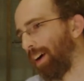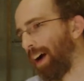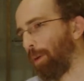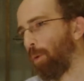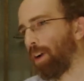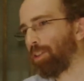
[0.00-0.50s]
I
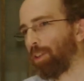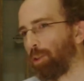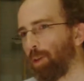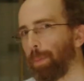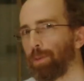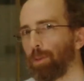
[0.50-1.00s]
watched the
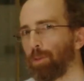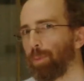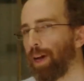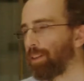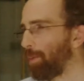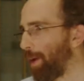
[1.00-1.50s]
2 episodes
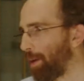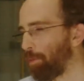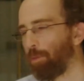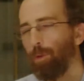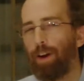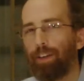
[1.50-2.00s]
back to back
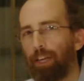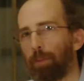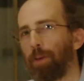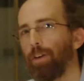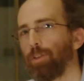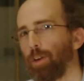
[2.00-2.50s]
before I came
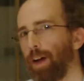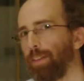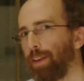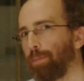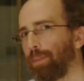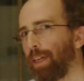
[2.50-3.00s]
here, and so
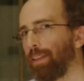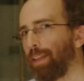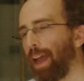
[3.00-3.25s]
they